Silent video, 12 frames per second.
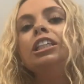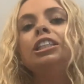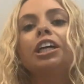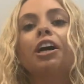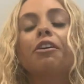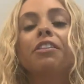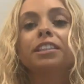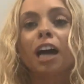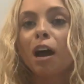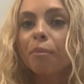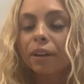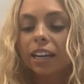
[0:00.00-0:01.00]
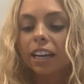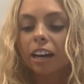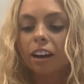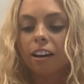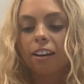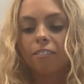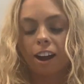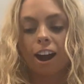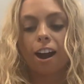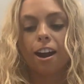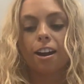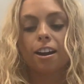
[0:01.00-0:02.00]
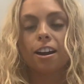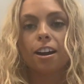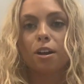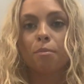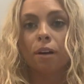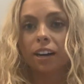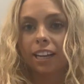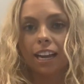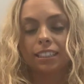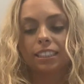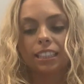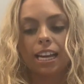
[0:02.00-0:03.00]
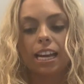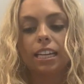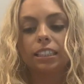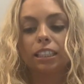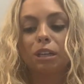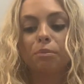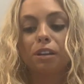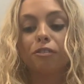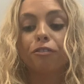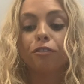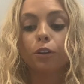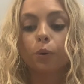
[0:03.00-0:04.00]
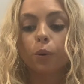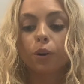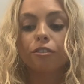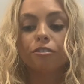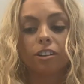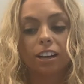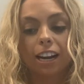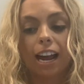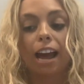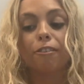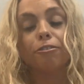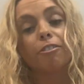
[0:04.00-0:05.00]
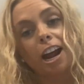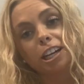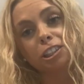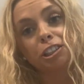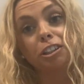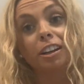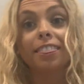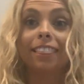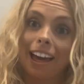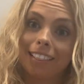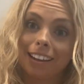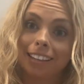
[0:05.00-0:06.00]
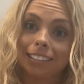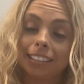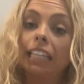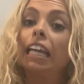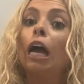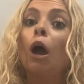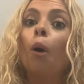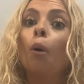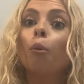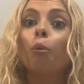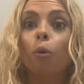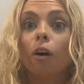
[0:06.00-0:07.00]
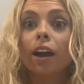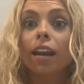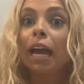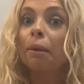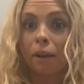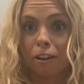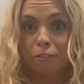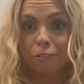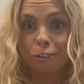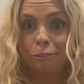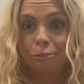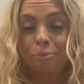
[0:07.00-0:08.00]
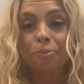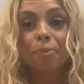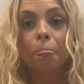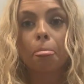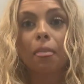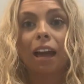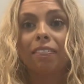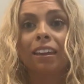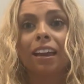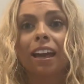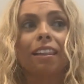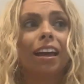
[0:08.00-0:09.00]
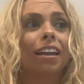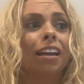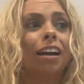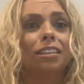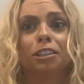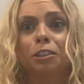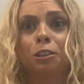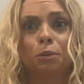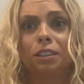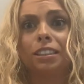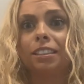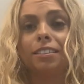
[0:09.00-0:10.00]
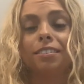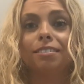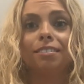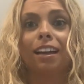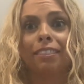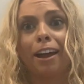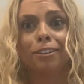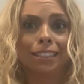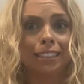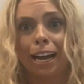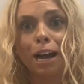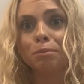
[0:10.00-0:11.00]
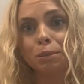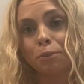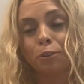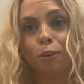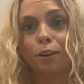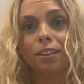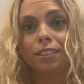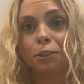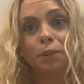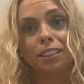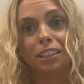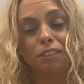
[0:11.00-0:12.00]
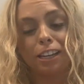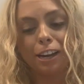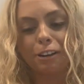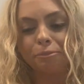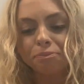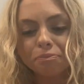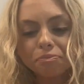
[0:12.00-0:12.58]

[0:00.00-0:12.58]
So the topic of our podcast today is going to be floor fungi fracture phthalates. What a mouthful. I think I got tongue twisted 1,000 times before doing this video.